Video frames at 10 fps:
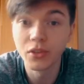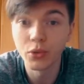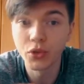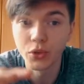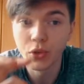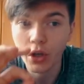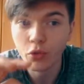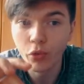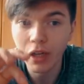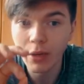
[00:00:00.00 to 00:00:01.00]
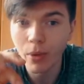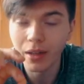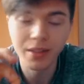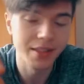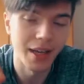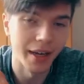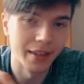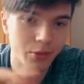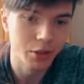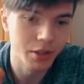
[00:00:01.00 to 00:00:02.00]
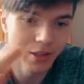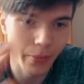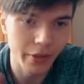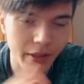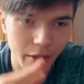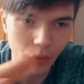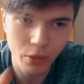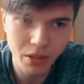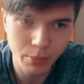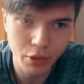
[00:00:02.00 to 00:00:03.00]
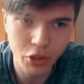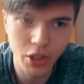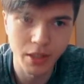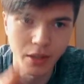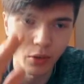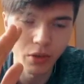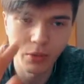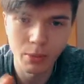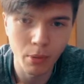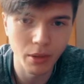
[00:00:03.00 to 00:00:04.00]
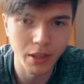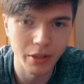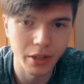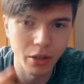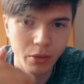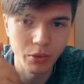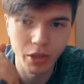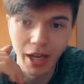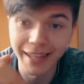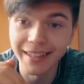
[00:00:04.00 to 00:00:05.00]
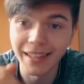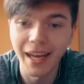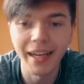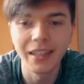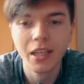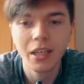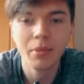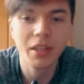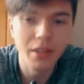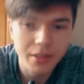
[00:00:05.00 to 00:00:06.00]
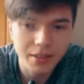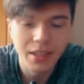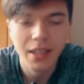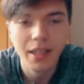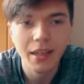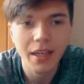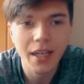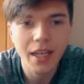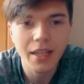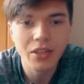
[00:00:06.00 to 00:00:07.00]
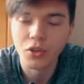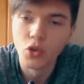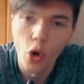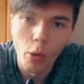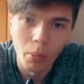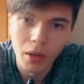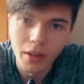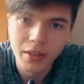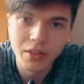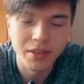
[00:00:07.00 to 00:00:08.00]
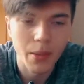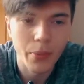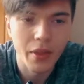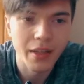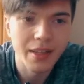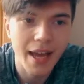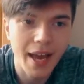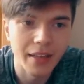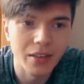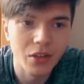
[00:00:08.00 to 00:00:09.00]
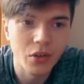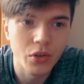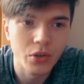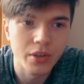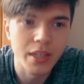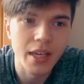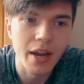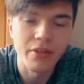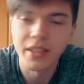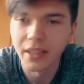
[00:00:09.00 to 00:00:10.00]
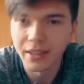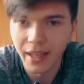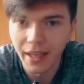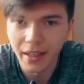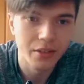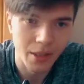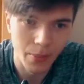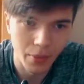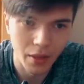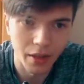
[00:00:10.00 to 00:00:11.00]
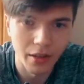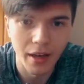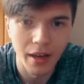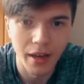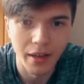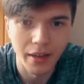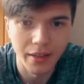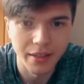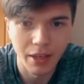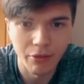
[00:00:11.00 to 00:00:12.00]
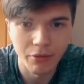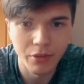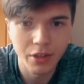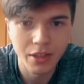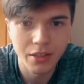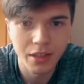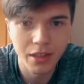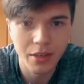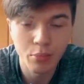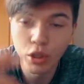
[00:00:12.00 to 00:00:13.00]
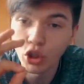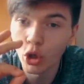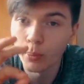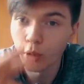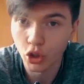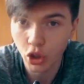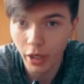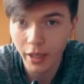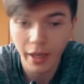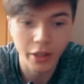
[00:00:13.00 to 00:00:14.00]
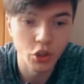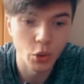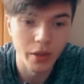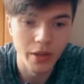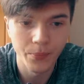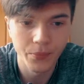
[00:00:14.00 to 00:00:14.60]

also really well designed, which is something that I always appreciate and I always want to point out and I always want to underline, because uh, it is not normal. It is not something that you're seeing every single day, something uh, and stuff, which is uh, pretty top notch. I enjoy that.